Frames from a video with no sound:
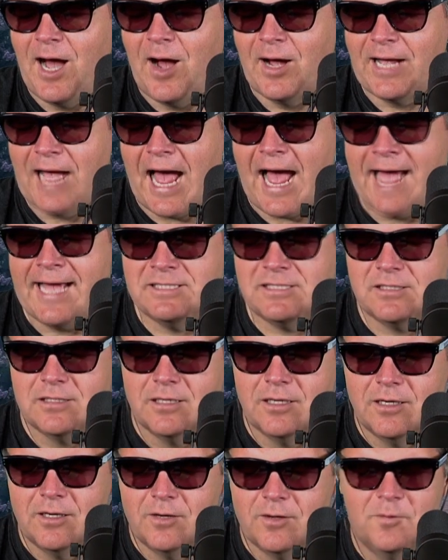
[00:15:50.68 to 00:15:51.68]
Guys,
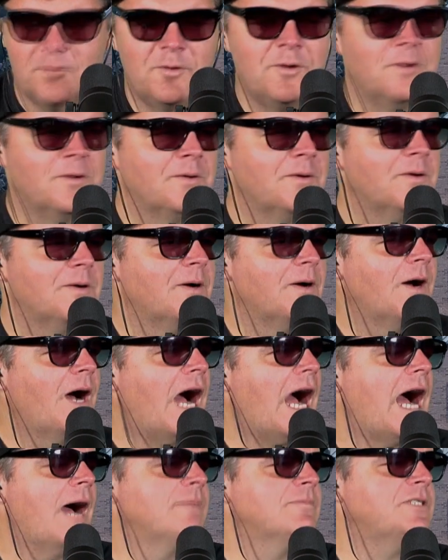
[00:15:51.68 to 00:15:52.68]

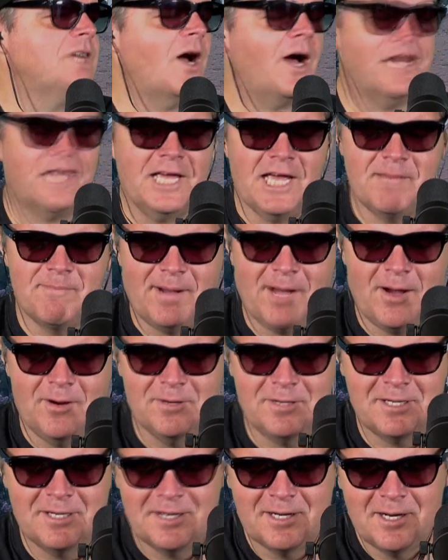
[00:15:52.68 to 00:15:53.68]
I'm talking
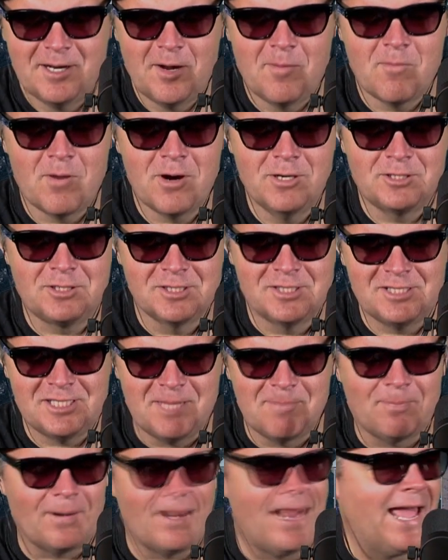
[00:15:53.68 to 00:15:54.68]
about
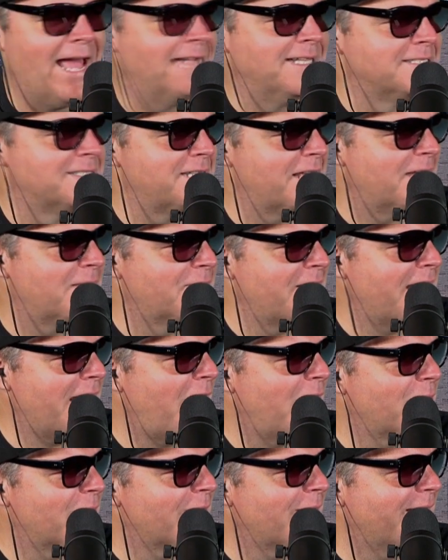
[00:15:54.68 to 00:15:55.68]
emergency plans, and
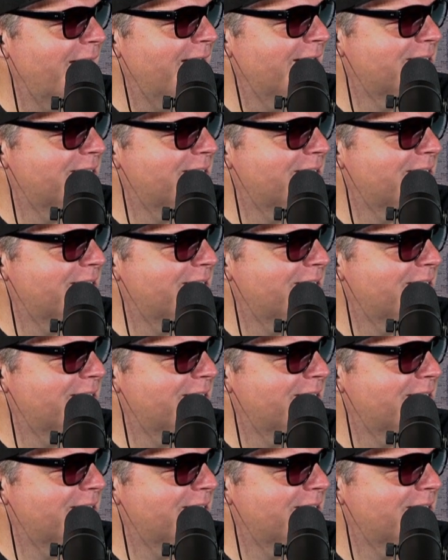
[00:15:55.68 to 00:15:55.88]
now we're